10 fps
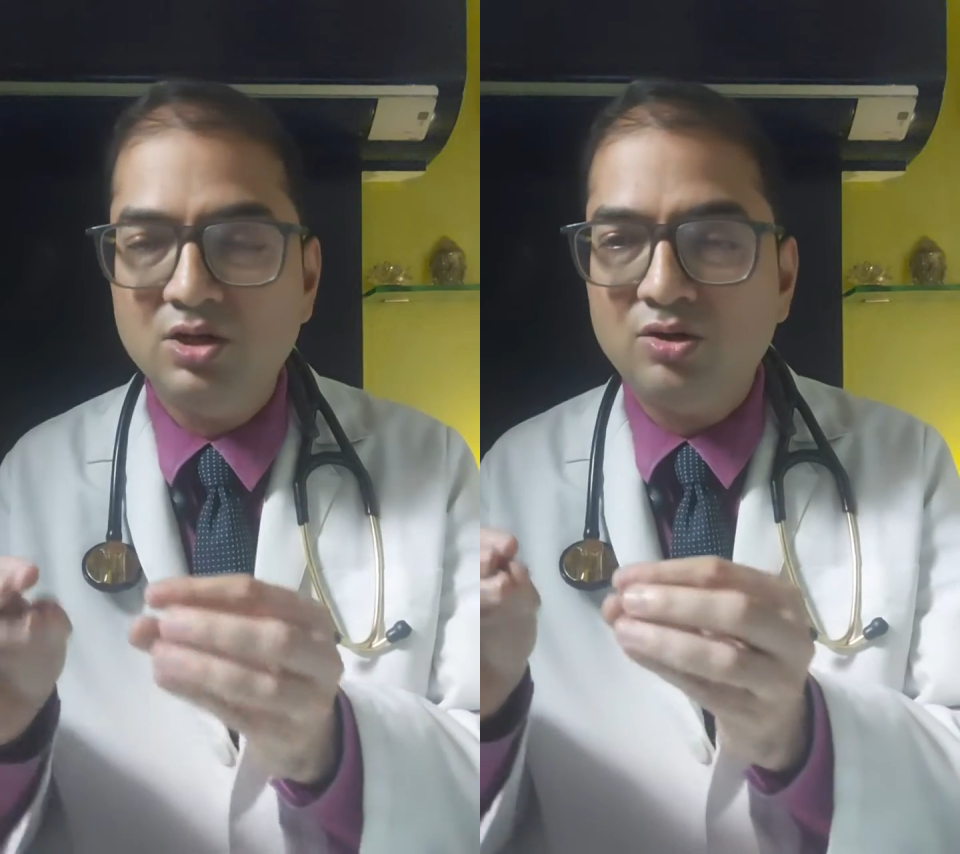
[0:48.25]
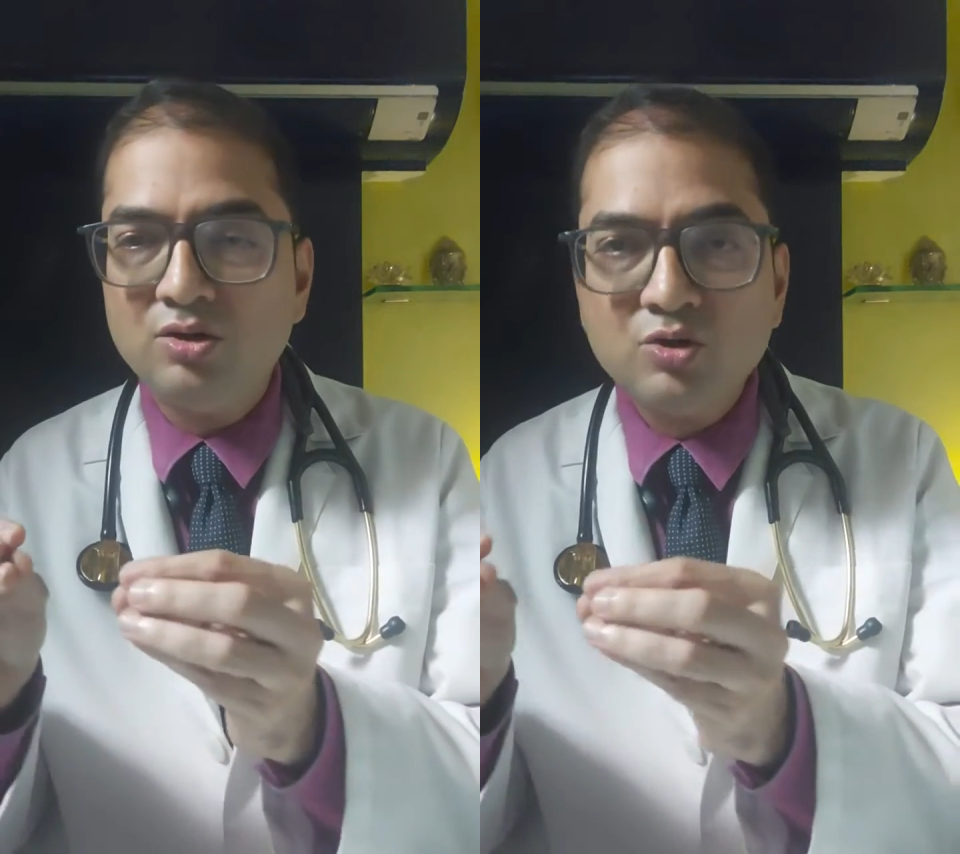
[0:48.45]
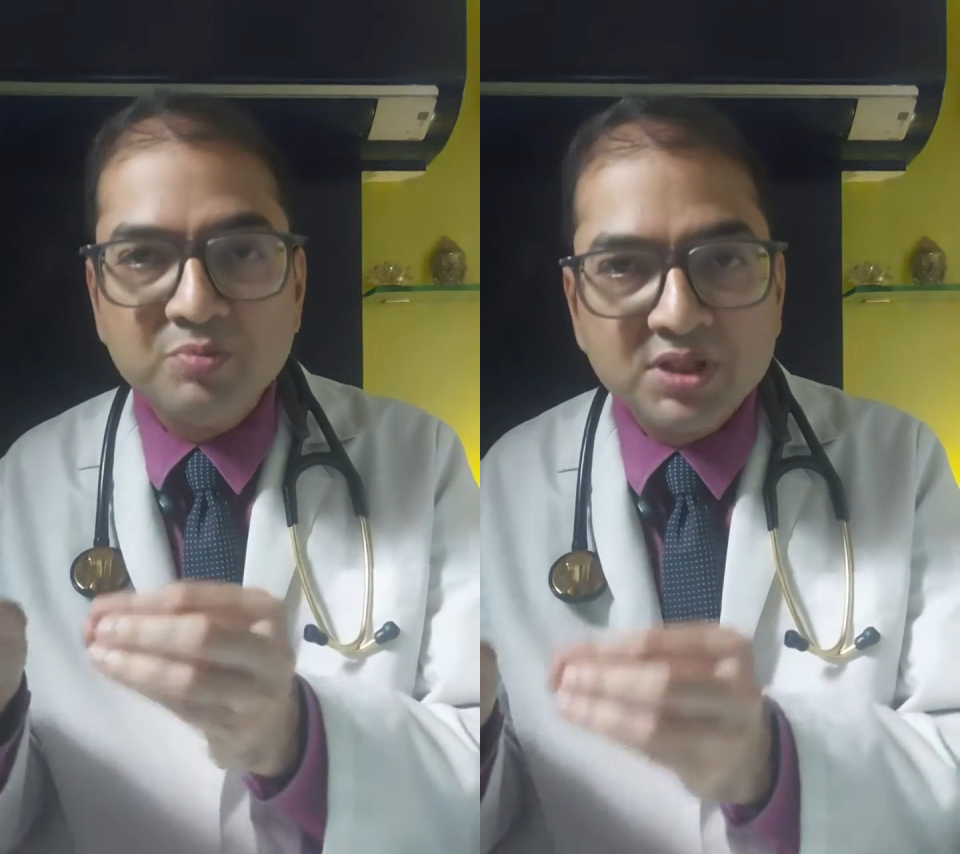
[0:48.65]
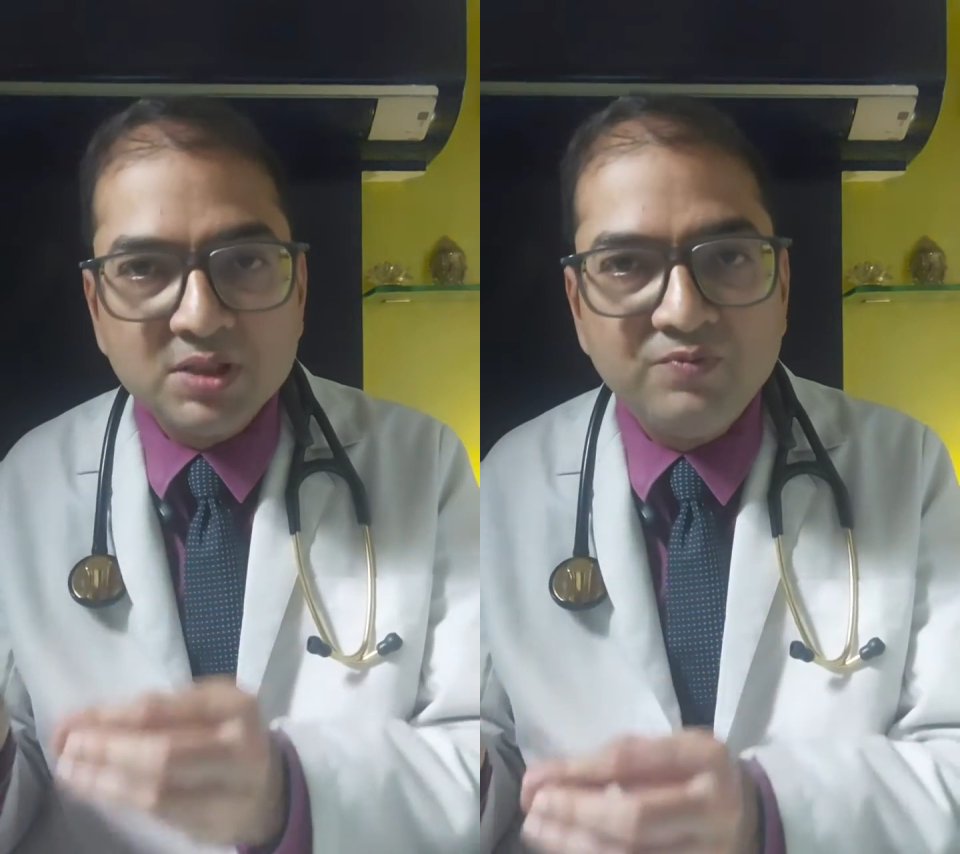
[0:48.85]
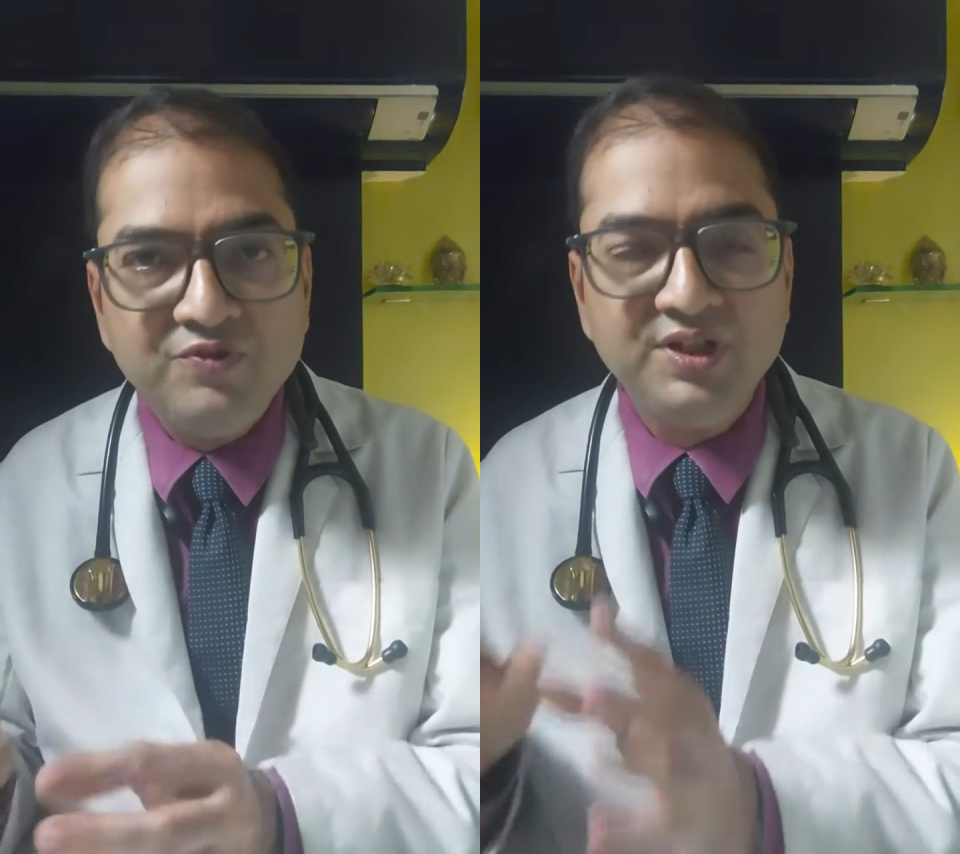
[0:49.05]
or to
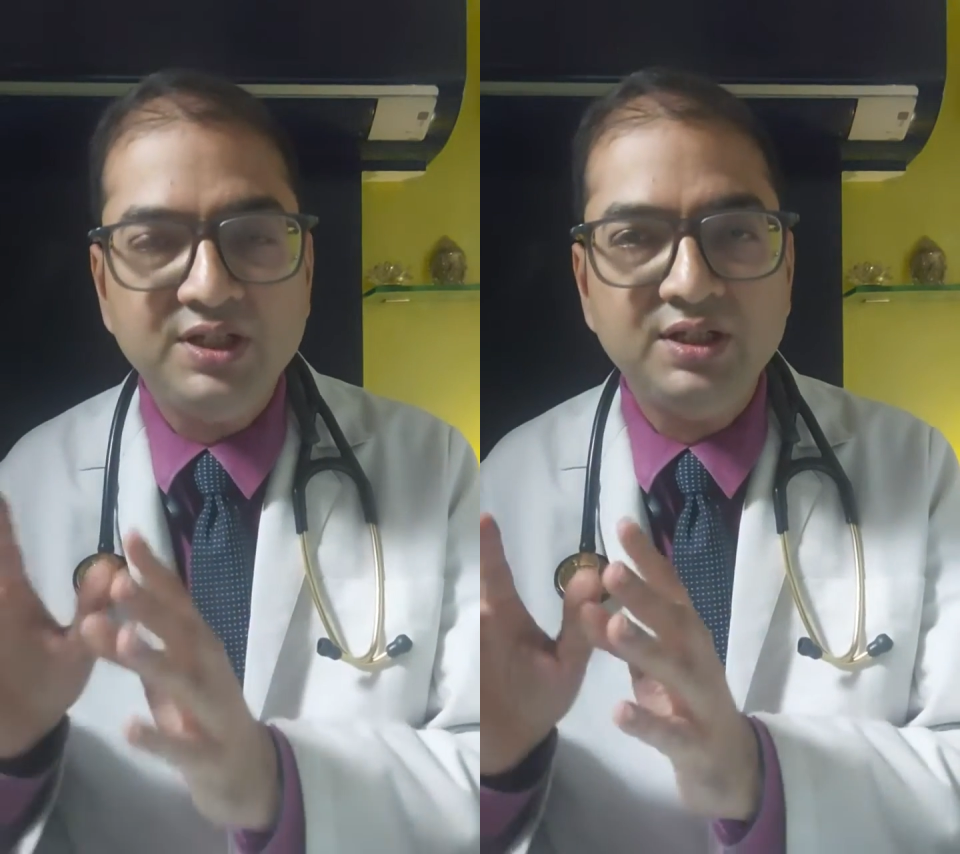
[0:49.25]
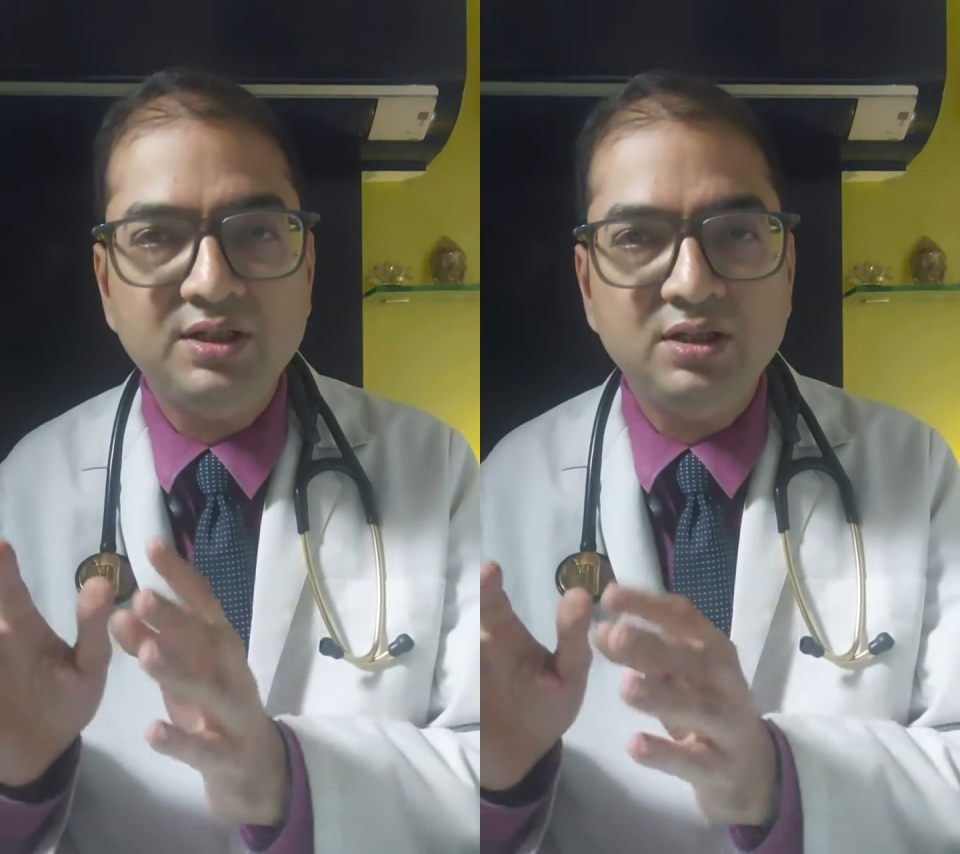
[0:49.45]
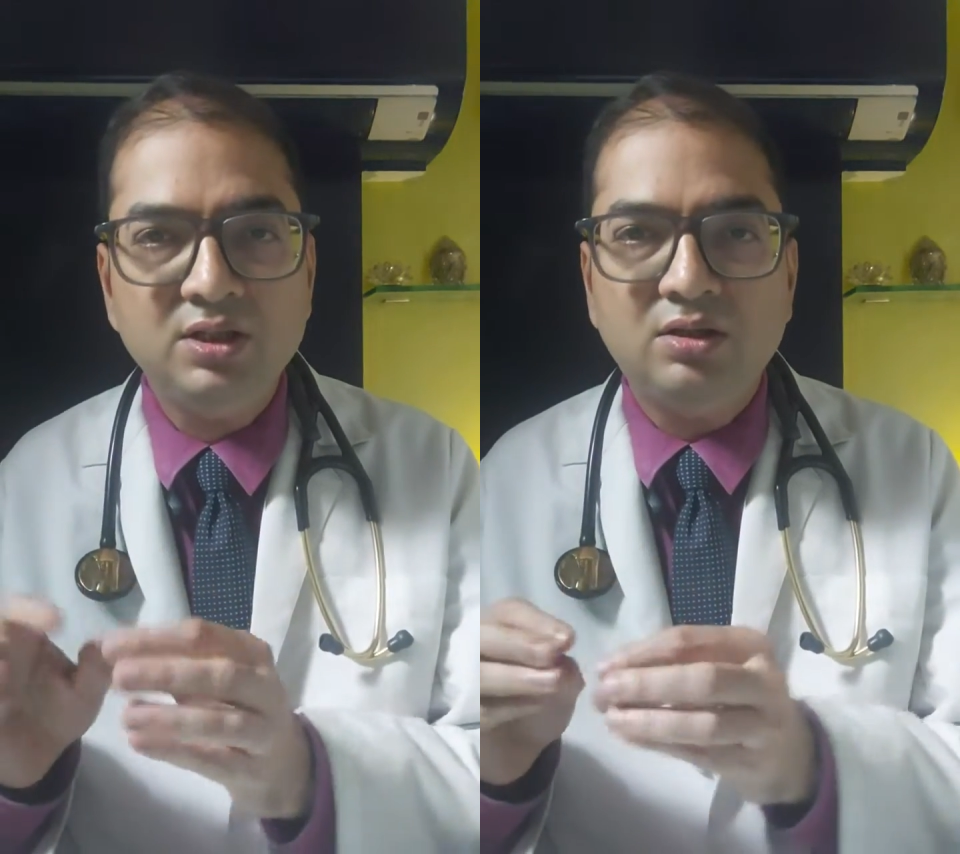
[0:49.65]
become weak